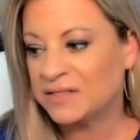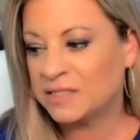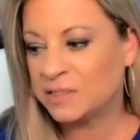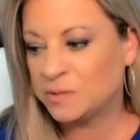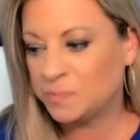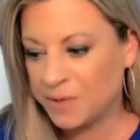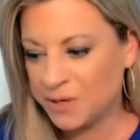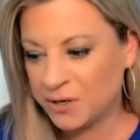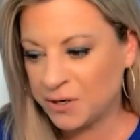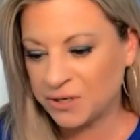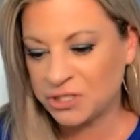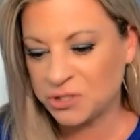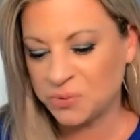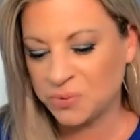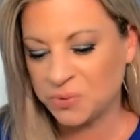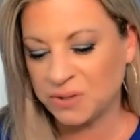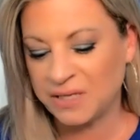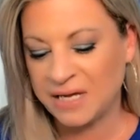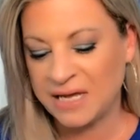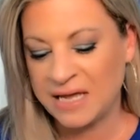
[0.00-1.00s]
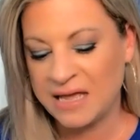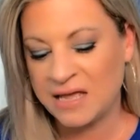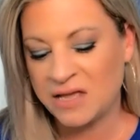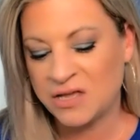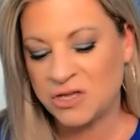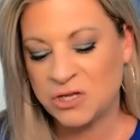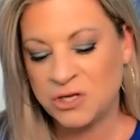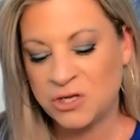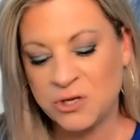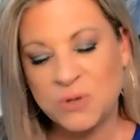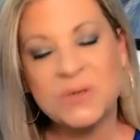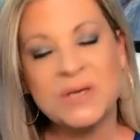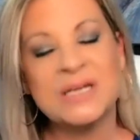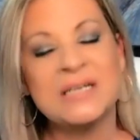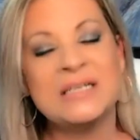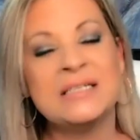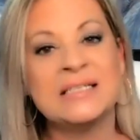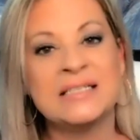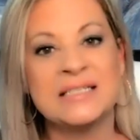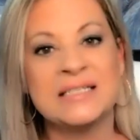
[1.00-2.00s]
Spiritually, you
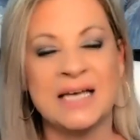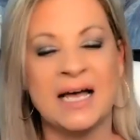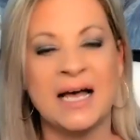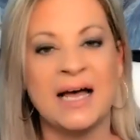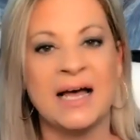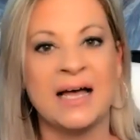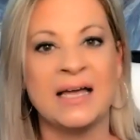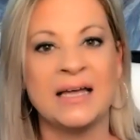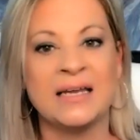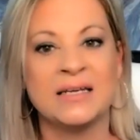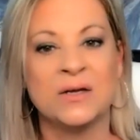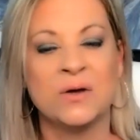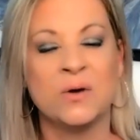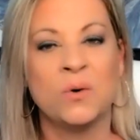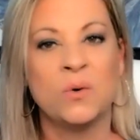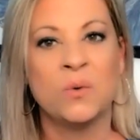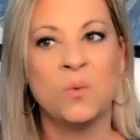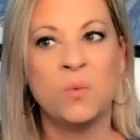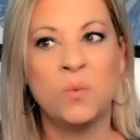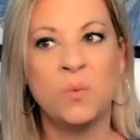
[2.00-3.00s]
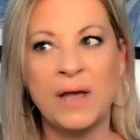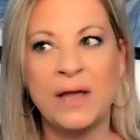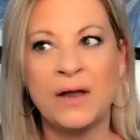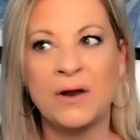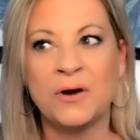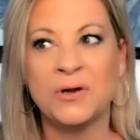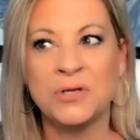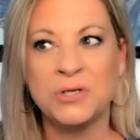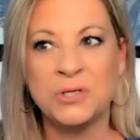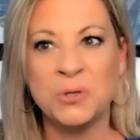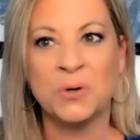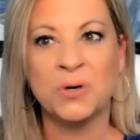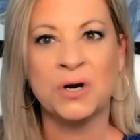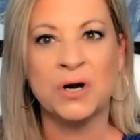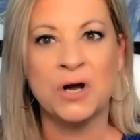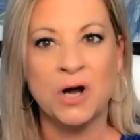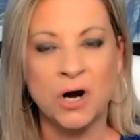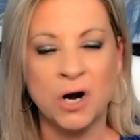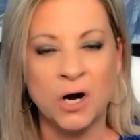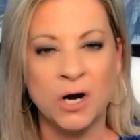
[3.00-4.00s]
can decide where
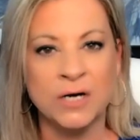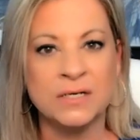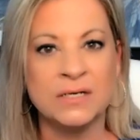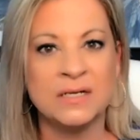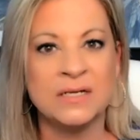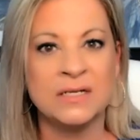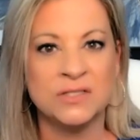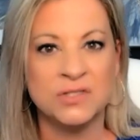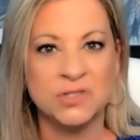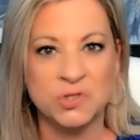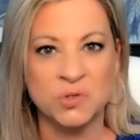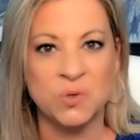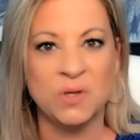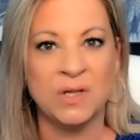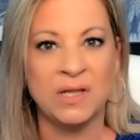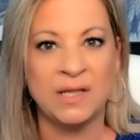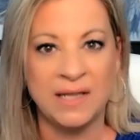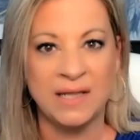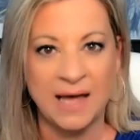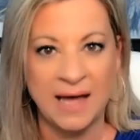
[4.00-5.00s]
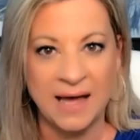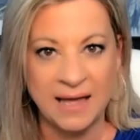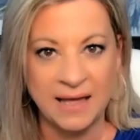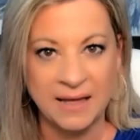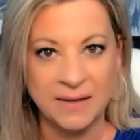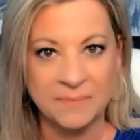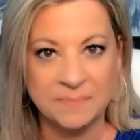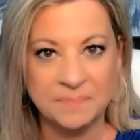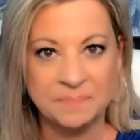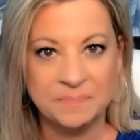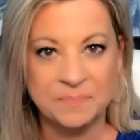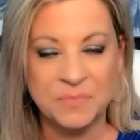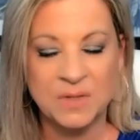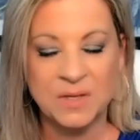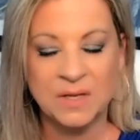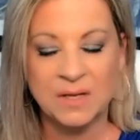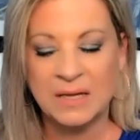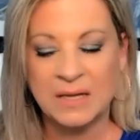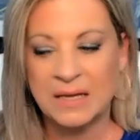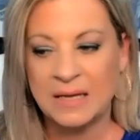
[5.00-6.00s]
your heart and soul lie.
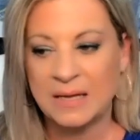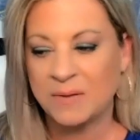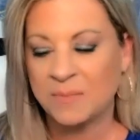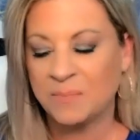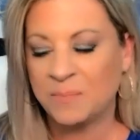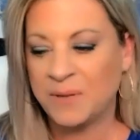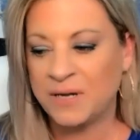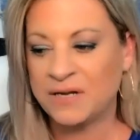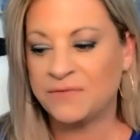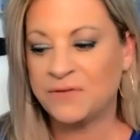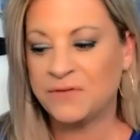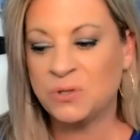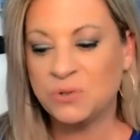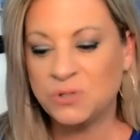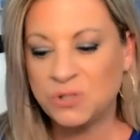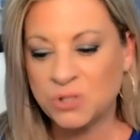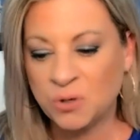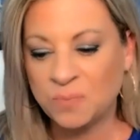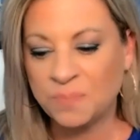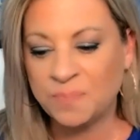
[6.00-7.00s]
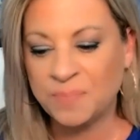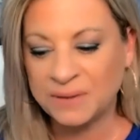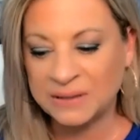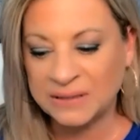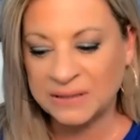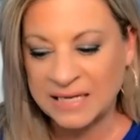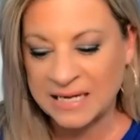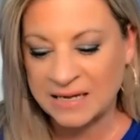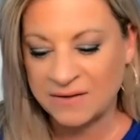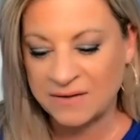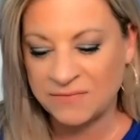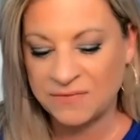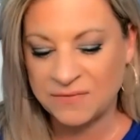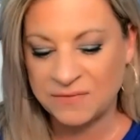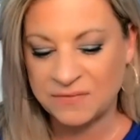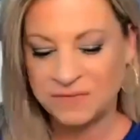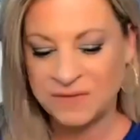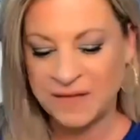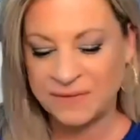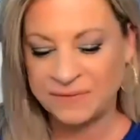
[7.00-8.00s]
But if you don't believe
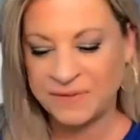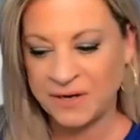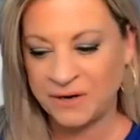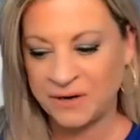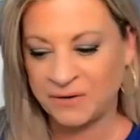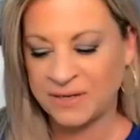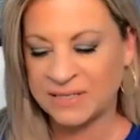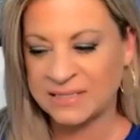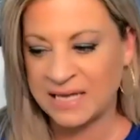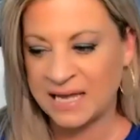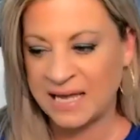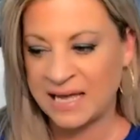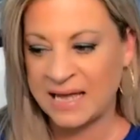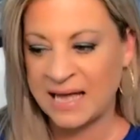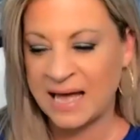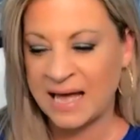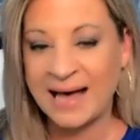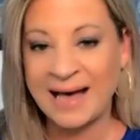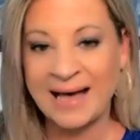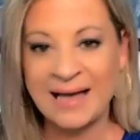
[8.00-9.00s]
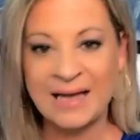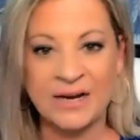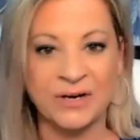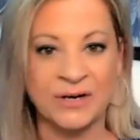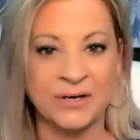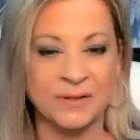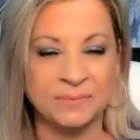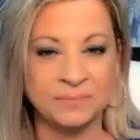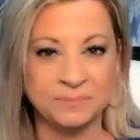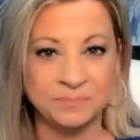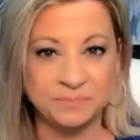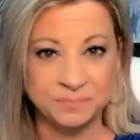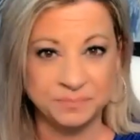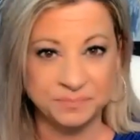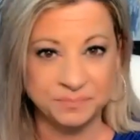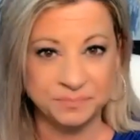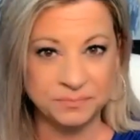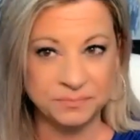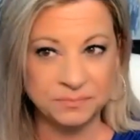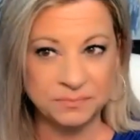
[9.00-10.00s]
that there is a higher
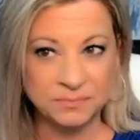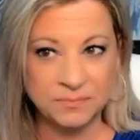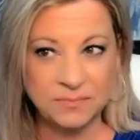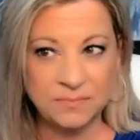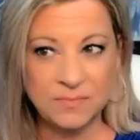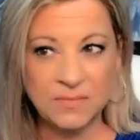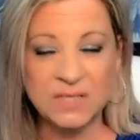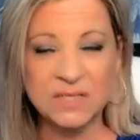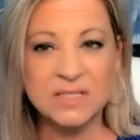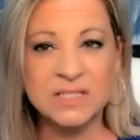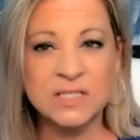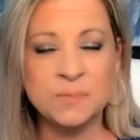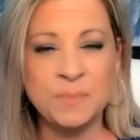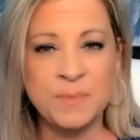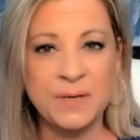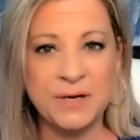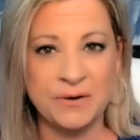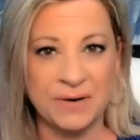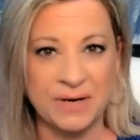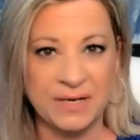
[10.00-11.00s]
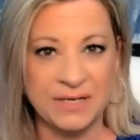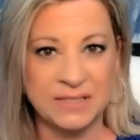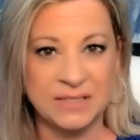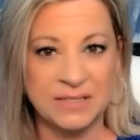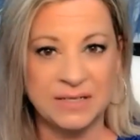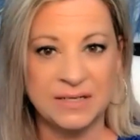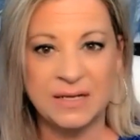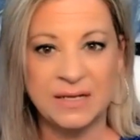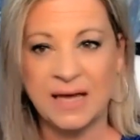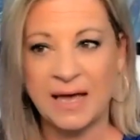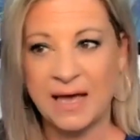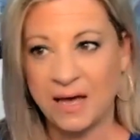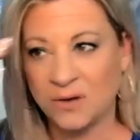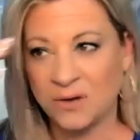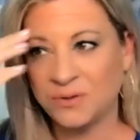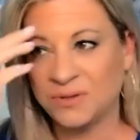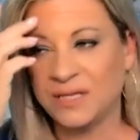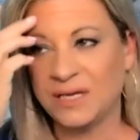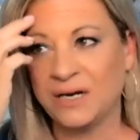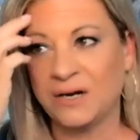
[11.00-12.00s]
spirit
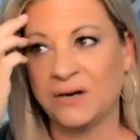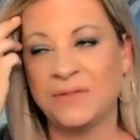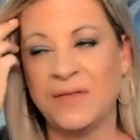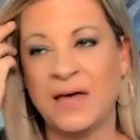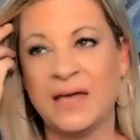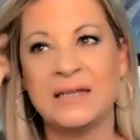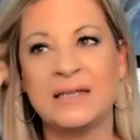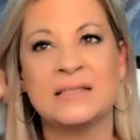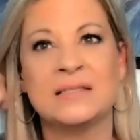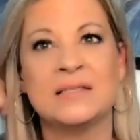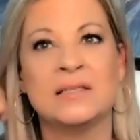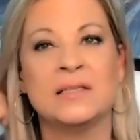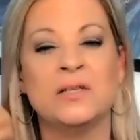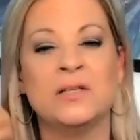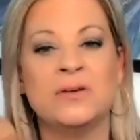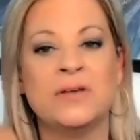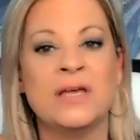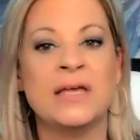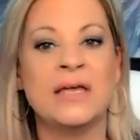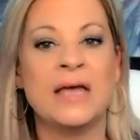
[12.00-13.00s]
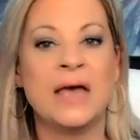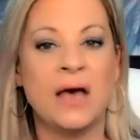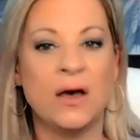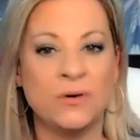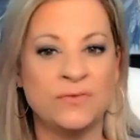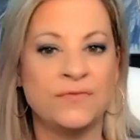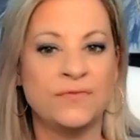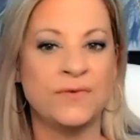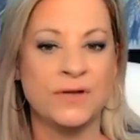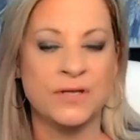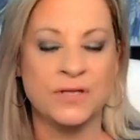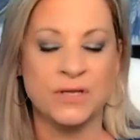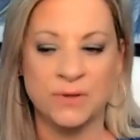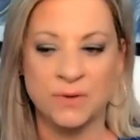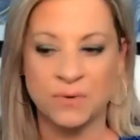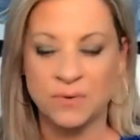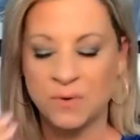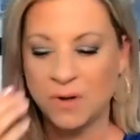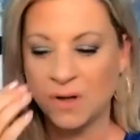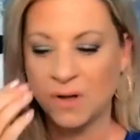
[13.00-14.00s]
out there that is looking out for
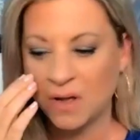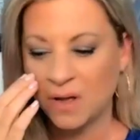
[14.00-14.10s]
you,